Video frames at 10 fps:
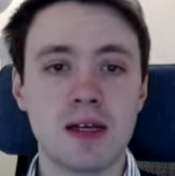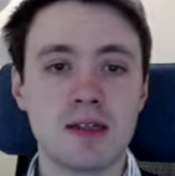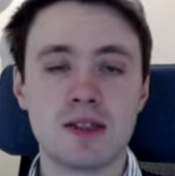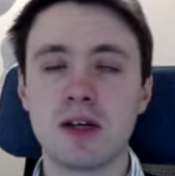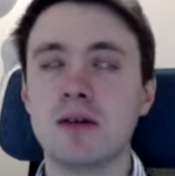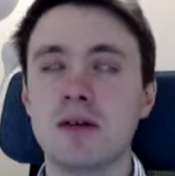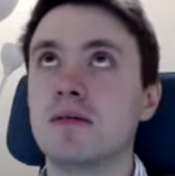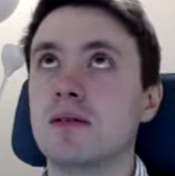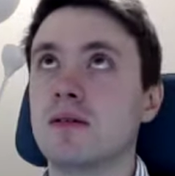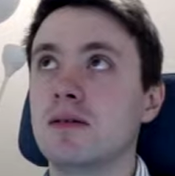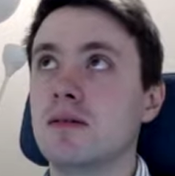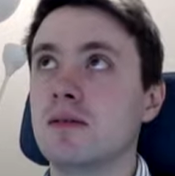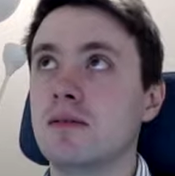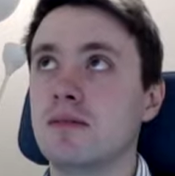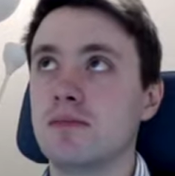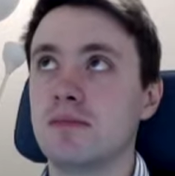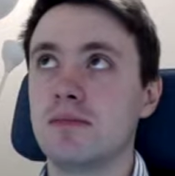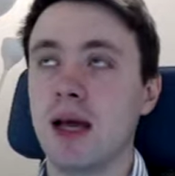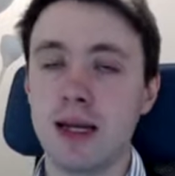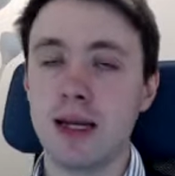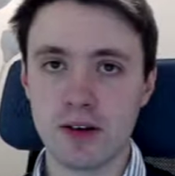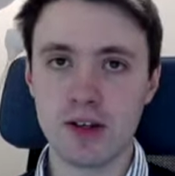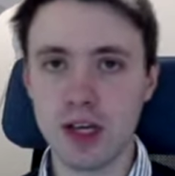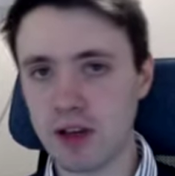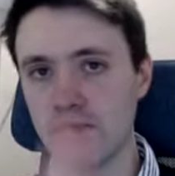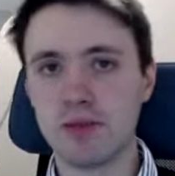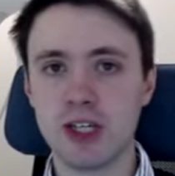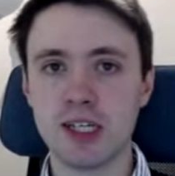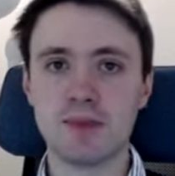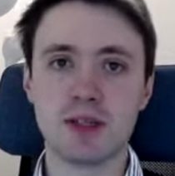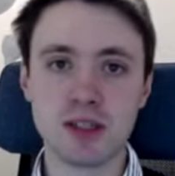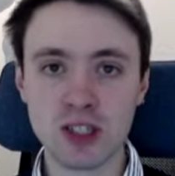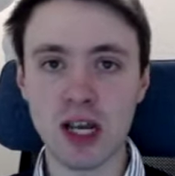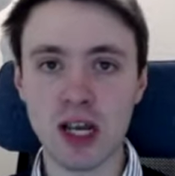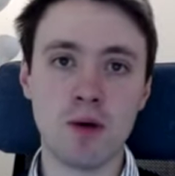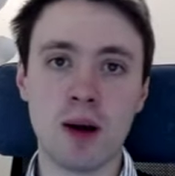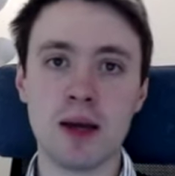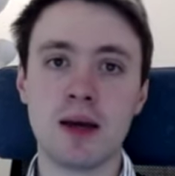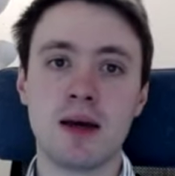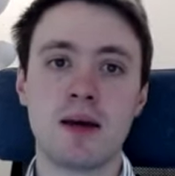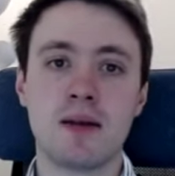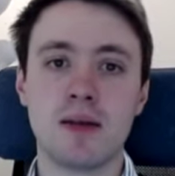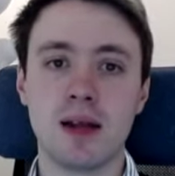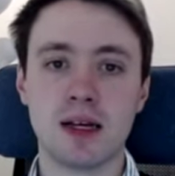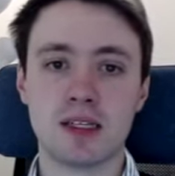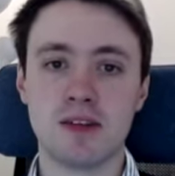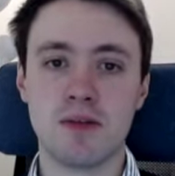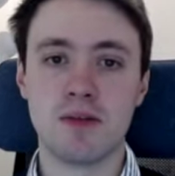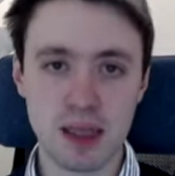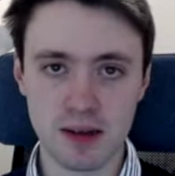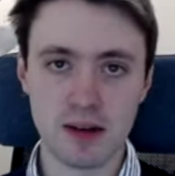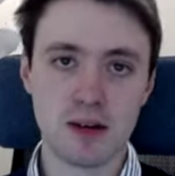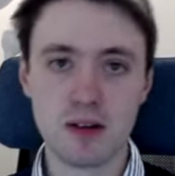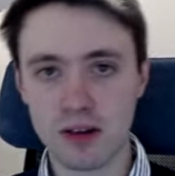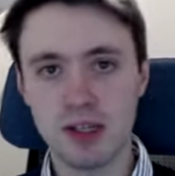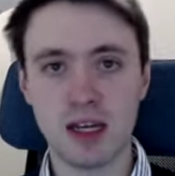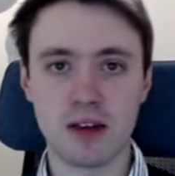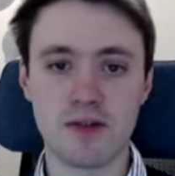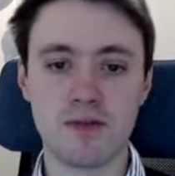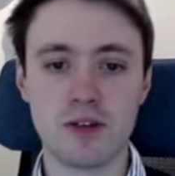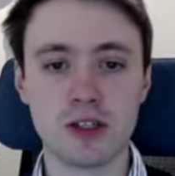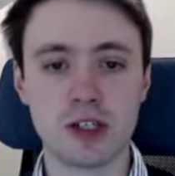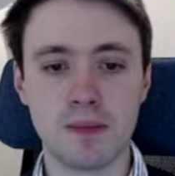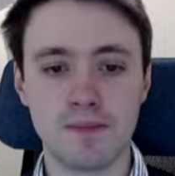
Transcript: So Eliot could take it from Shakespeare the same way the likes of a Milton could take it from Virgil.